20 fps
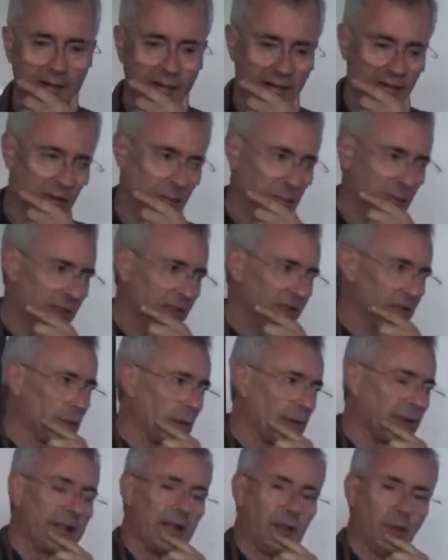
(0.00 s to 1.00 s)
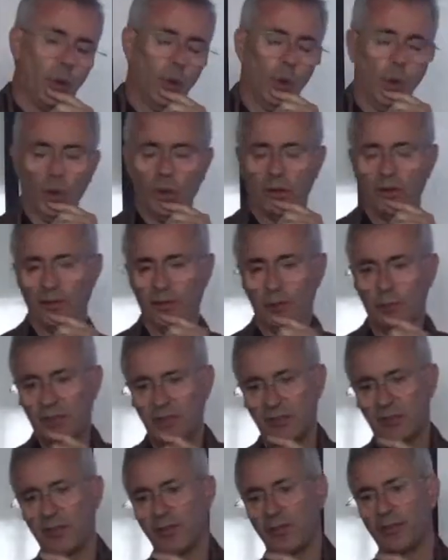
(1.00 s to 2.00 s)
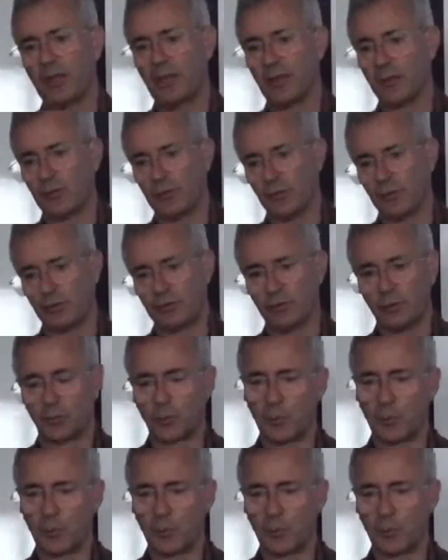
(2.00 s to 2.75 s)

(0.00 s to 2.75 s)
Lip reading: and you might as well get all of the 27,000 from